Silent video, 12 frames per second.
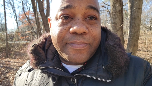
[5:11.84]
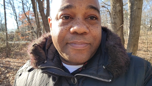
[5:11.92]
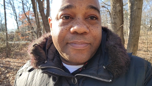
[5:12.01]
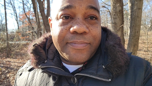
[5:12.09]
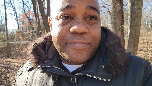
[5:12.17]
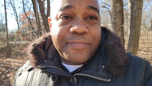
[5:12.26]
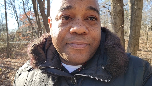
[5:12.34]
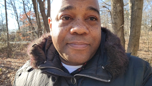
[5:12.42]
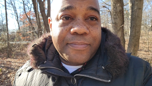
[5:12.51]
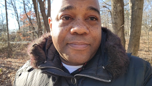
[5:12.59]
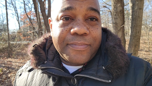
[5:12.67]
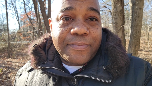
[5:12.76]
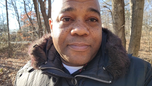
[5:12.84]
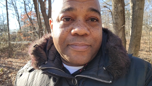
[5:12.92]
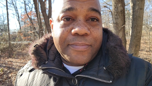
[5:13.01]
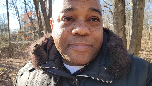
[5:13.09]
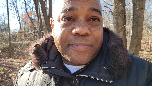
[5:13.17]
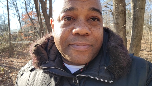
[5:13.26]

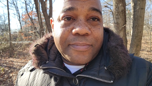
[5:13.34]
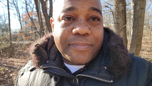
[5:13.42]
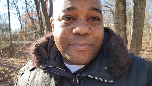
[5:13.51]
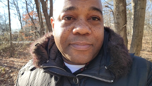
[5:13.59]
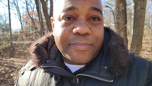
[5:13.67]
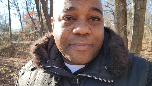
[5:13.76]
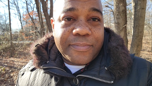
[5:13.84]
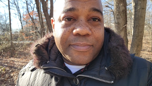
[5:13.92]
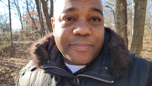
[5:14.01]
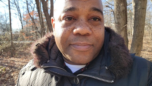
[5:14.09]
(silence)